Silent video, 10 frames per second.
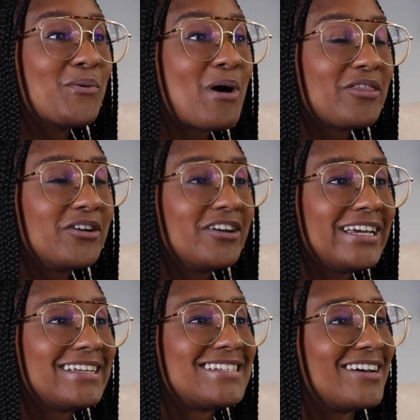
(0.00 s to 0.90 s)
Whether
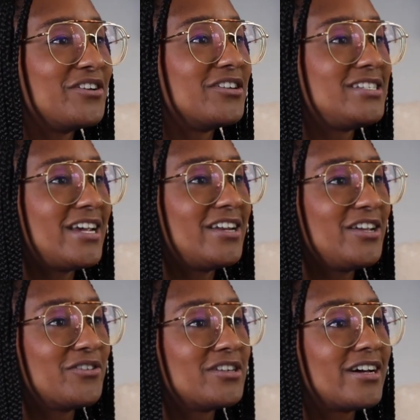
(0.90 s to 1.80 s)
it's
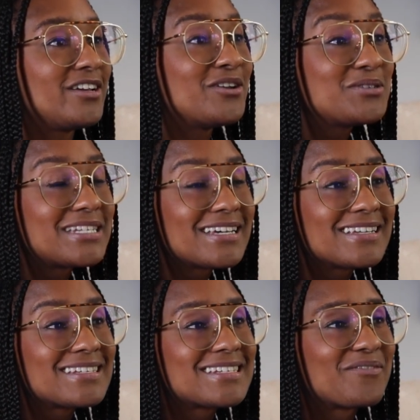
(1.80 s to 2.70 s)
understanding your
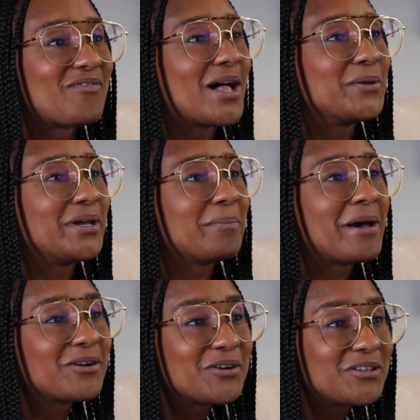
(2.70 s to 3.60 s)
diagnosis, following
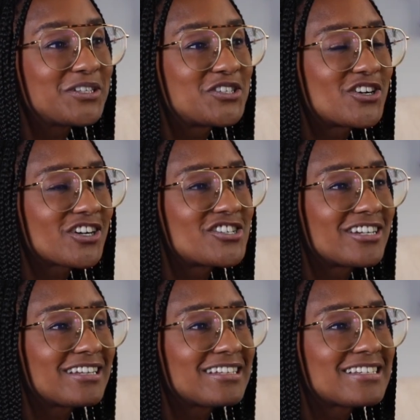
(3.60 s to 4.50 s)
medical
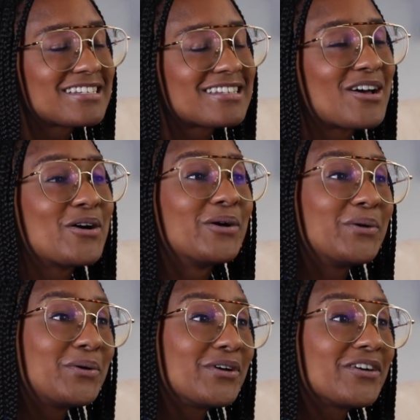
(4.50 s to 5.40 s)
instructions,
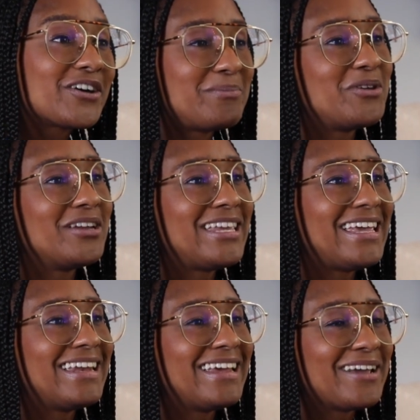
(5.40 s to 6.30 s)
or
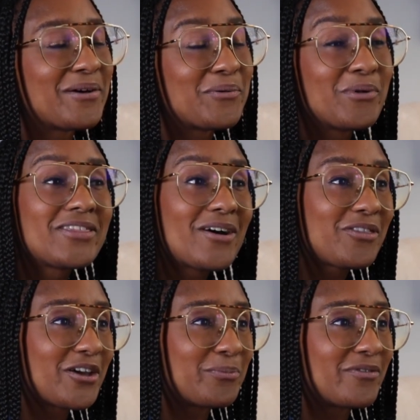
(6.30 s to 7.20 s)
communicating with
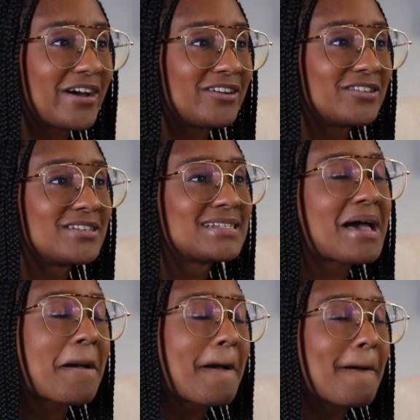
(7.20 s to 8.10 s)
healthcare providers,
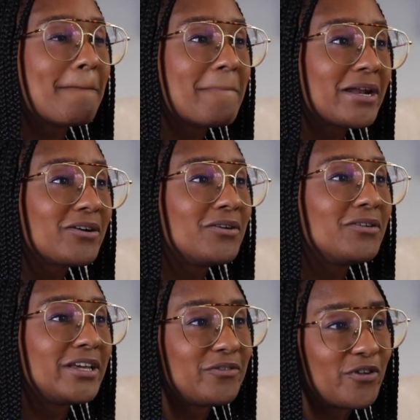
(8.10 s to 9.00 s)

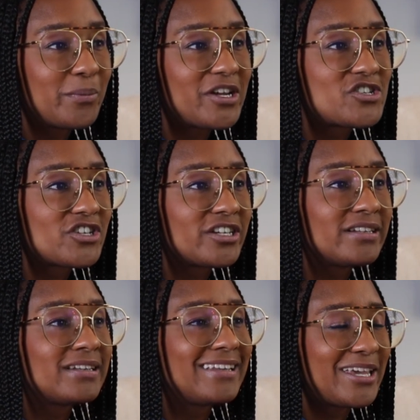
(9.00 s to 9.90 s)
medical
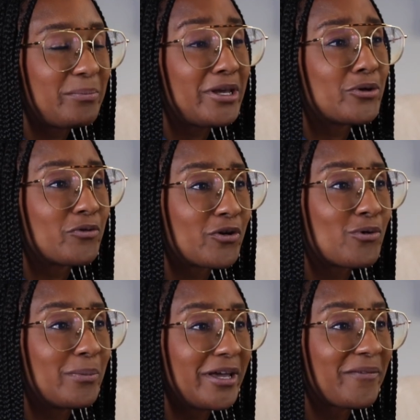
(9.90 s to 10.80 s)
information can be
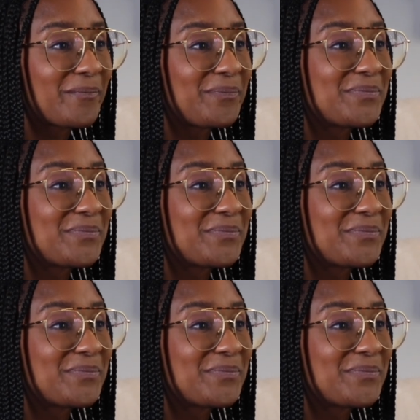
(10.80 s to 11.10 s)
overwhelming.